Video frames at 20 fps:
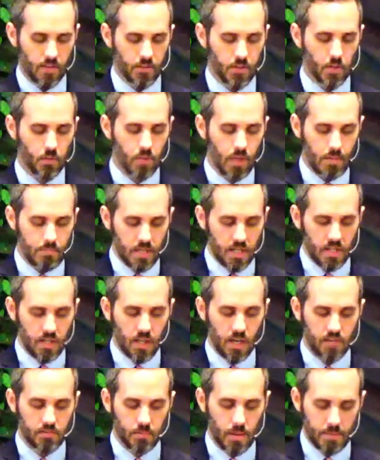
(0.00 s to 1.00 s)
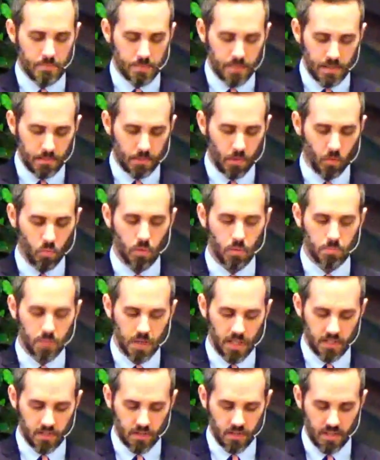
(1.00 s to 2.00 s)
The remnant of my people will
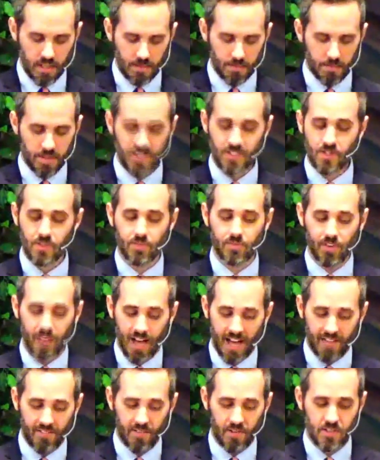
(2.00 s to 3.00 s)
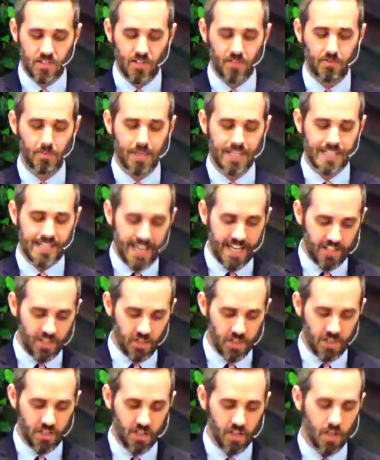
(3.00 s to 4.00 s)
plunder them. The survivors of my
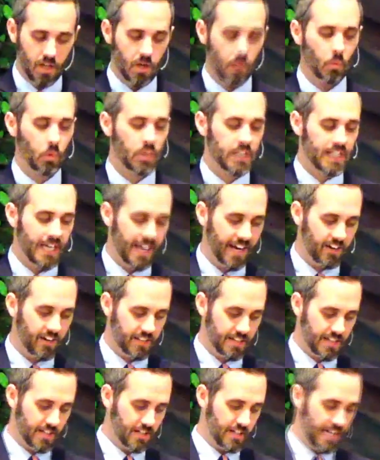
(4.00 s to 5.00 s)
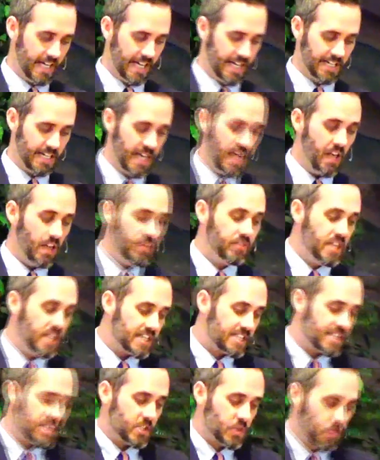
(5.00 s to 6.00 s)
nation will inherit their land.
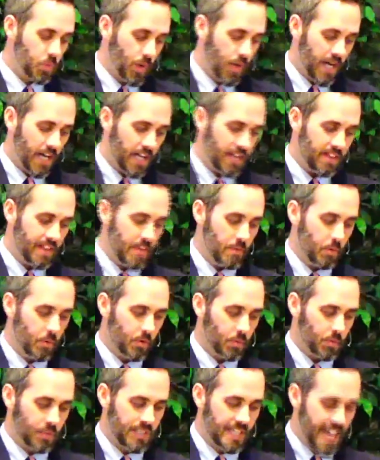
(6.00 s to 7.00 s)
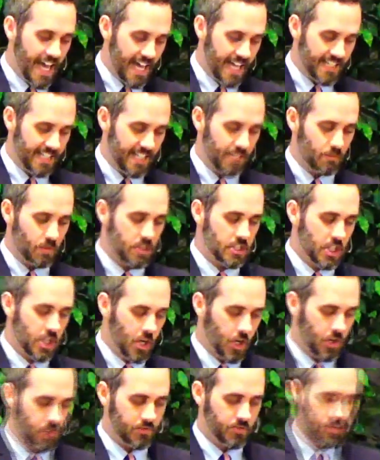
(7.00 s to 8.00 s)
This is what they will get in
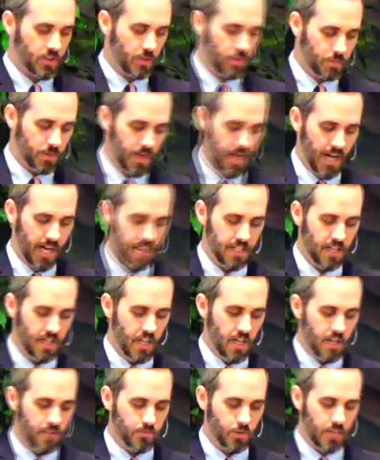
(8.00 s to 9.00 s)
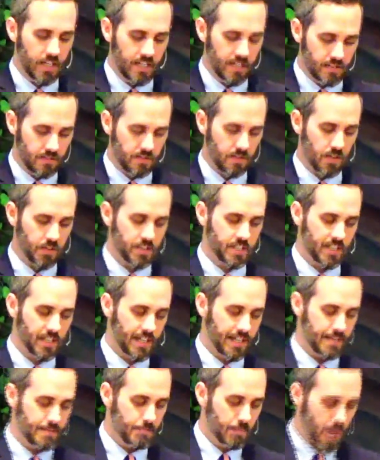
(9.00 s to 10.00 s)
return for their pride, for
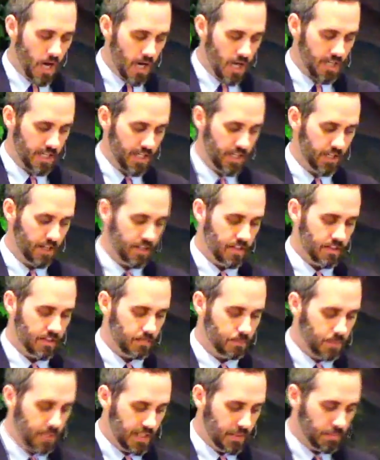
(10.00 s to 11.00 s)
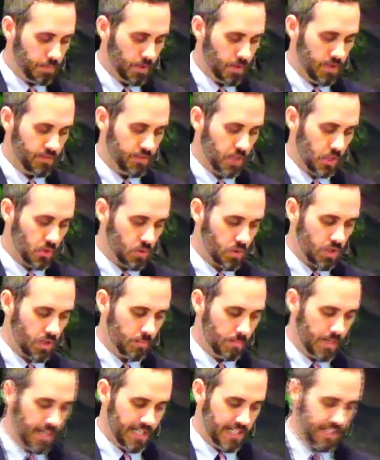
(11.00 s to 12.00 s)
insulting and mocking the people of the Lord
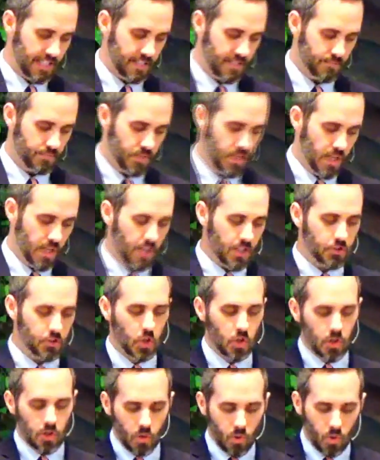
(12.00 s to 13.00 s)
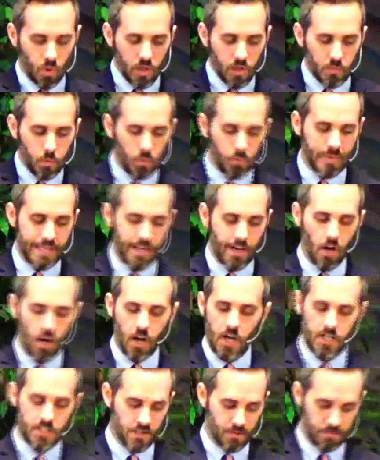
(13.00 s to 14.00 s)
Almighty. The Lord will be
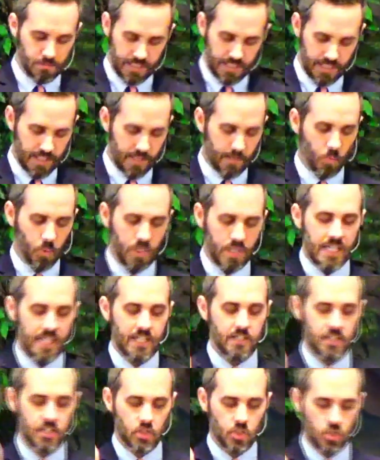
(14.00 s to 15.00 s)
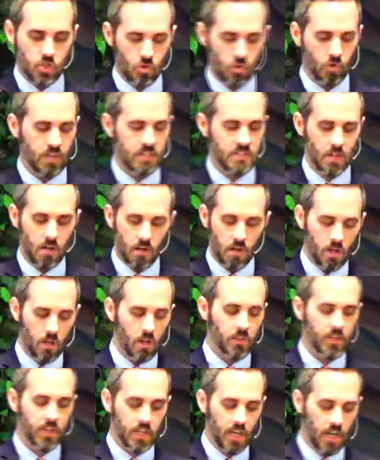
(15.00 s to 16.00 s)
awesome to them when He destroys
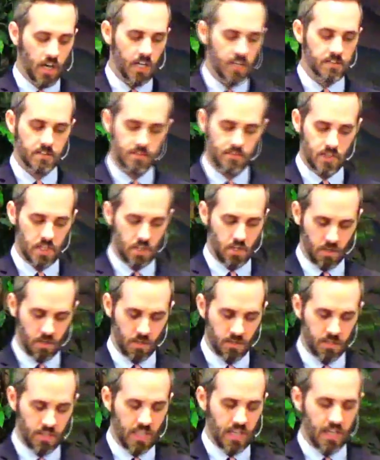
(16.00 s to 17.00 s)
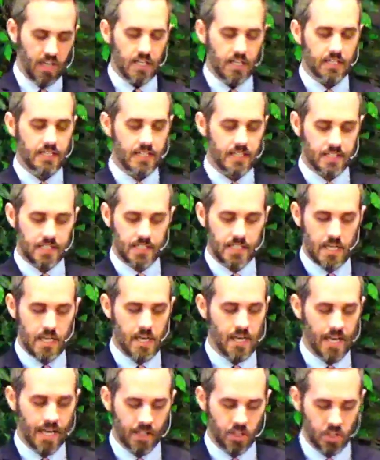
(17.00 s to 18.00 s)
all the gods of the earth. Distant
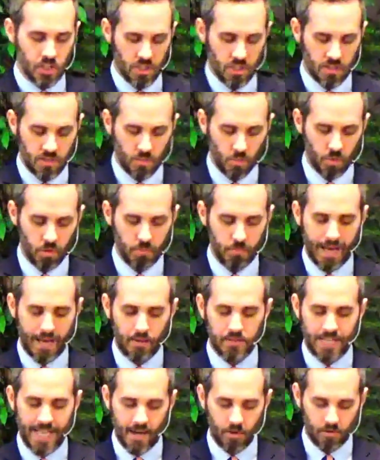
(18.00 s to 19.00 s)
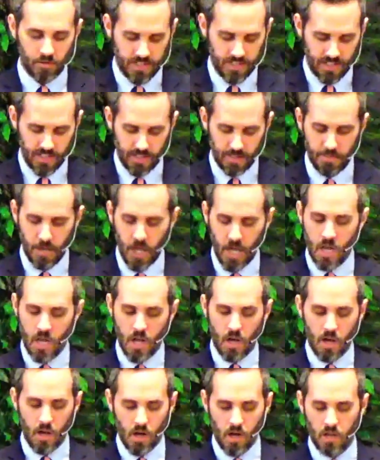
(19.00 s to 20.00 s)
nations will bow down to Him,
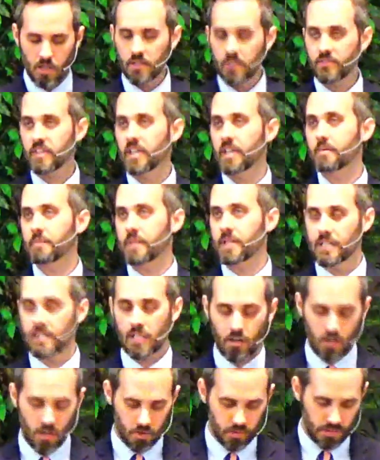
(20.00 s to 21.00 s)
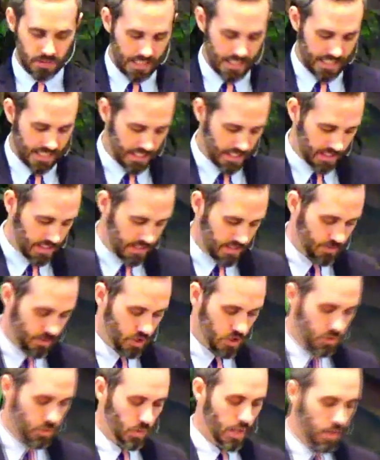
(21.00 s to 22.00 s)
all of them in their own lands."
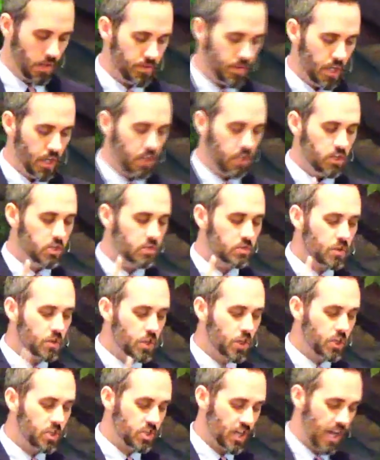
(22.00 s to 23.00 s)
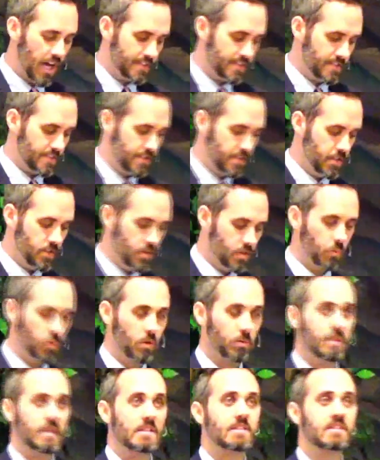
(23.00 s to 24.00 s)
Verse twelve, "You Cushites too
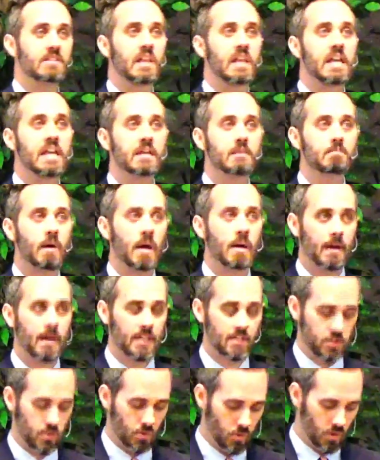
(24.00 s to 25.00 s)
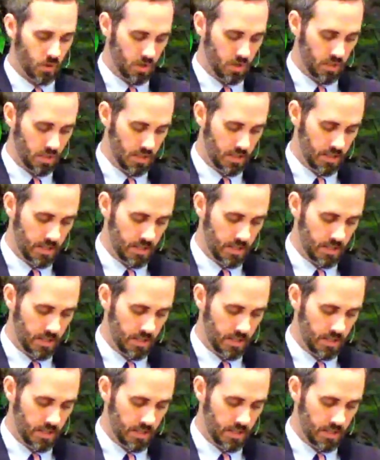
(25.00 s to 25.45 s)
will be slain by my sword.